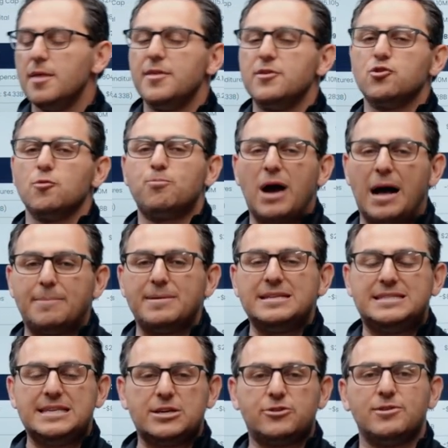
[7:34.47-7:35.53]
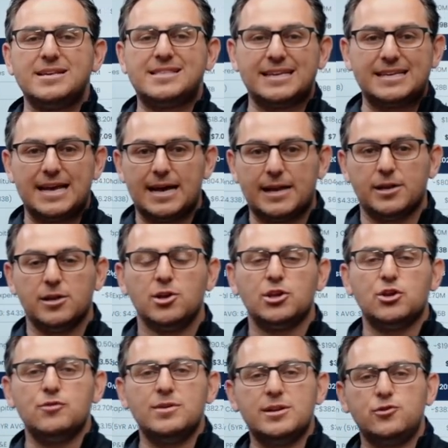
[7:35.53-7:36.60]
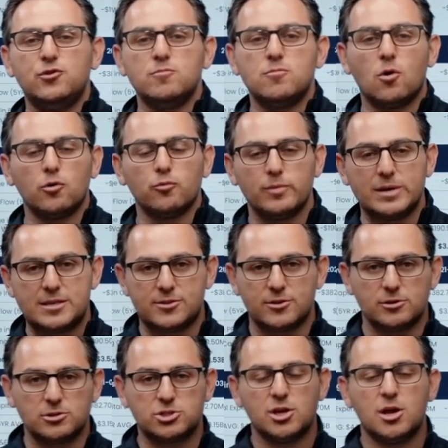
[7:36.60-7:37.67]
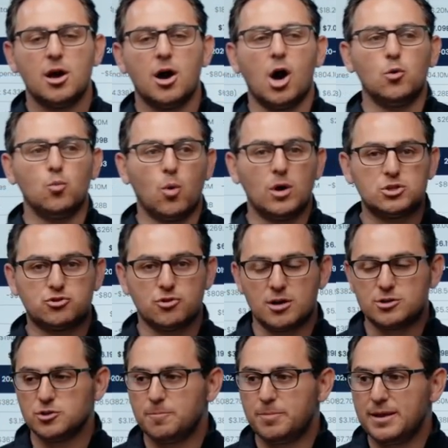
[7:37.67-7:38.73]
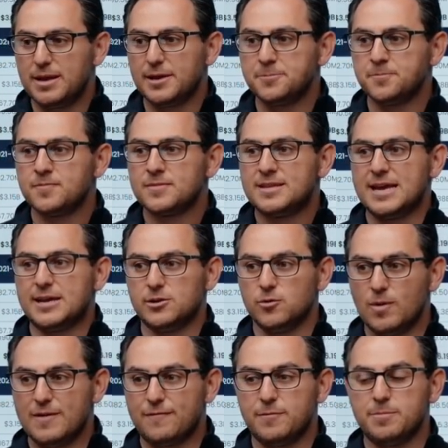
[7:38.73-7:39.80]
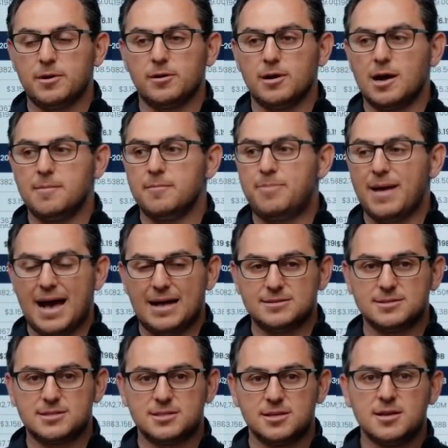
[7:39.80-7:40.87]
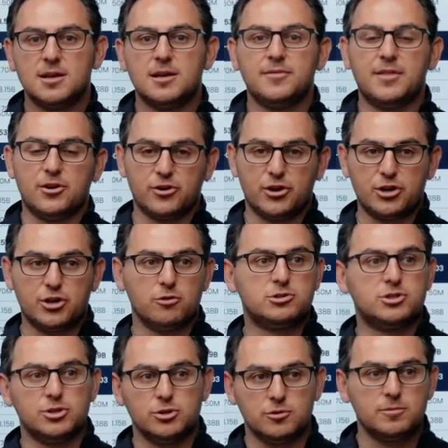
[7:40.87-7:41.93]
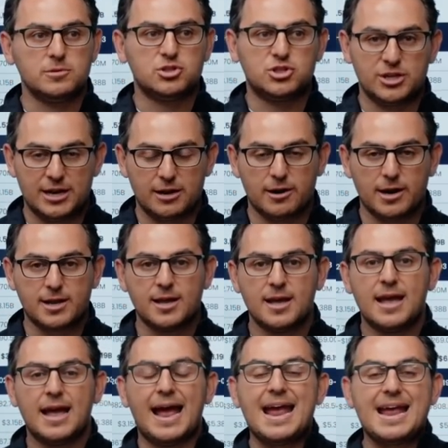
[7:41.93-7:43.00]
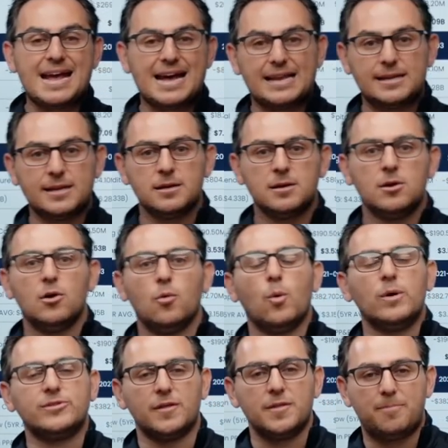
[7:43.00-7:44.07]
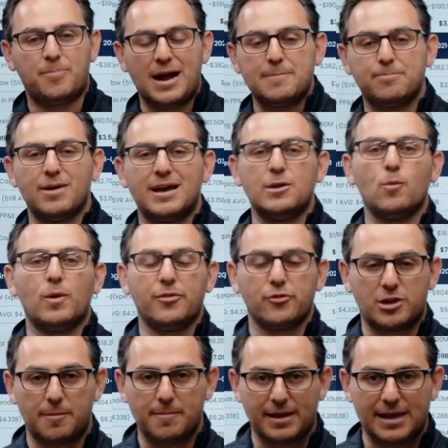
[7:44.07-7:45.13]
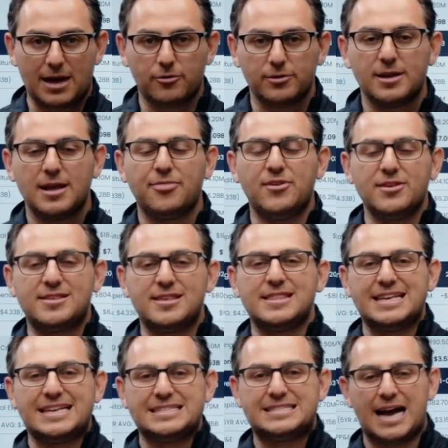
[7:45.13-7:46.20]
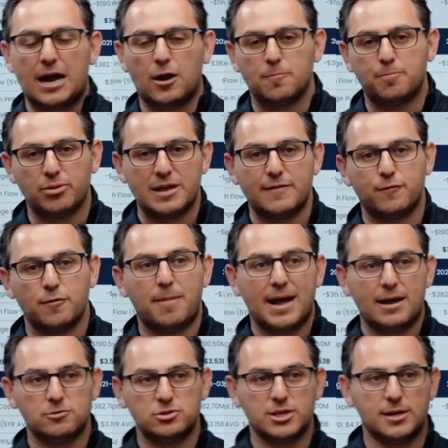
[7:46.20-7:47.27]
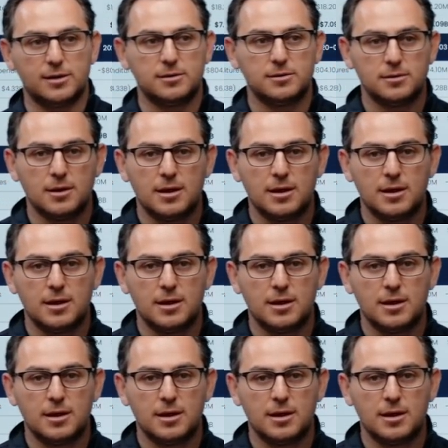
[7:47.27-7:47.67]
This will probably decrease again. You need to do more research on what drugs are being taken away from their patents that are going to go to generic and what's on the pipeline and when they're coming out. This is the entire play for Biogen.